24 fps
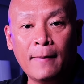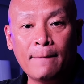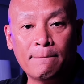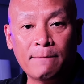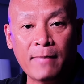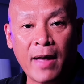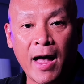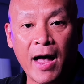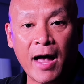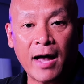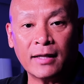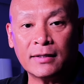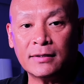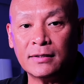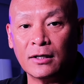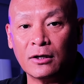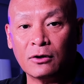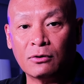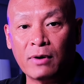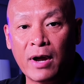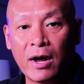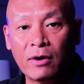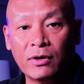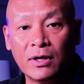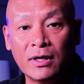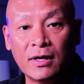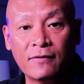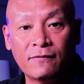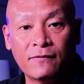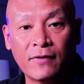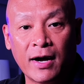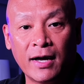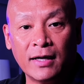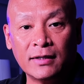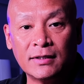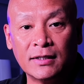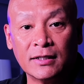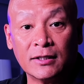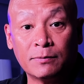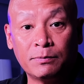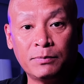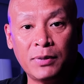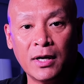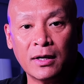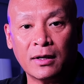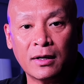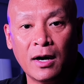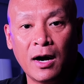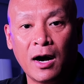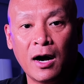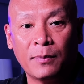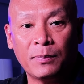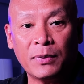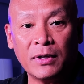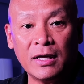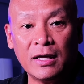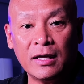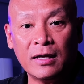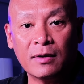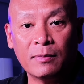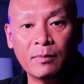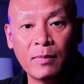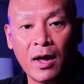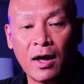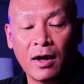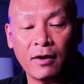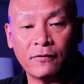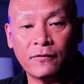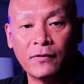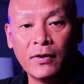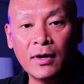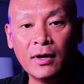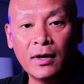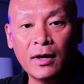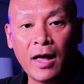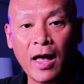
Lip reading: mats and grounding devices pick up EMF